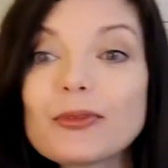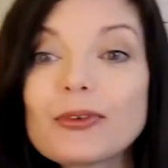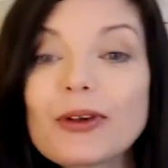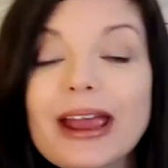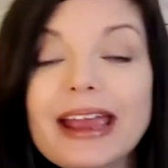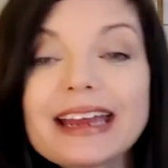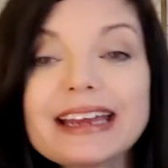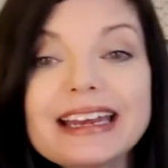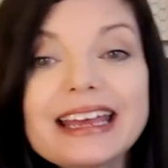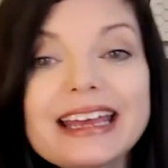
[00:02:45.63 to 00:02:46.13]

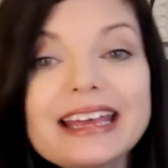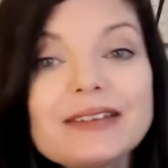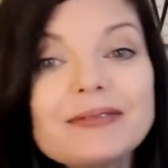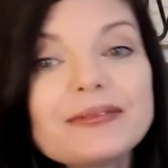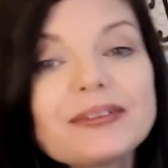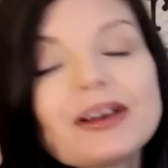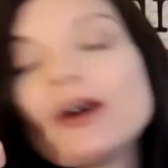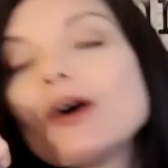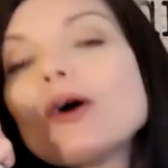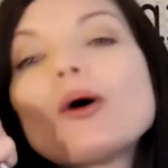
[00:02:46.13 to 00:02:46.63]

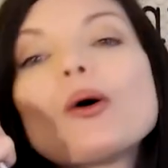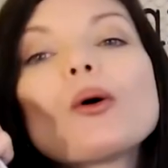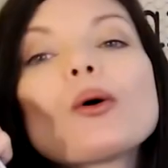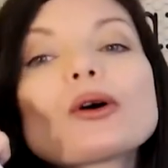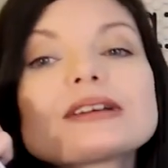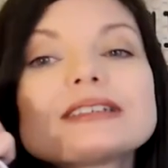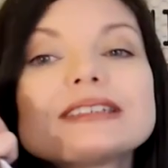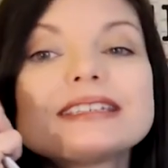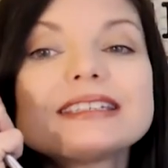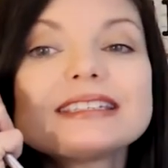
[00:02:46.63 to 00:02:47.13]
rainy
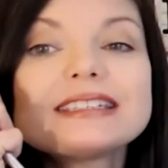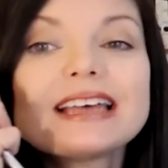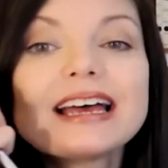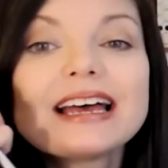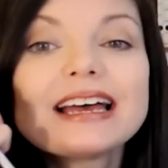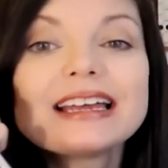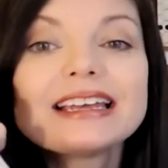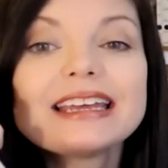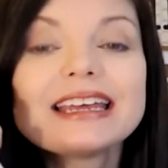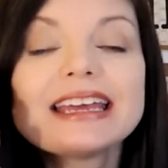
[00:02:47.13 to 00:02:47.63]
or
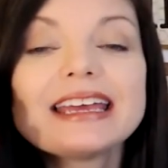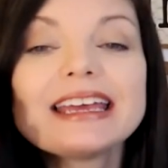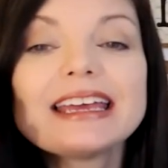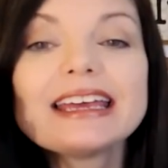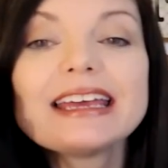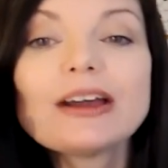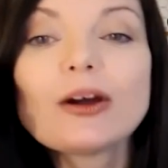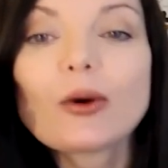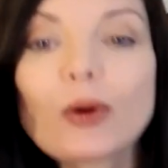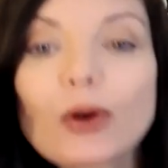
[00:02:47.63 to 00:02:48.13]
sunny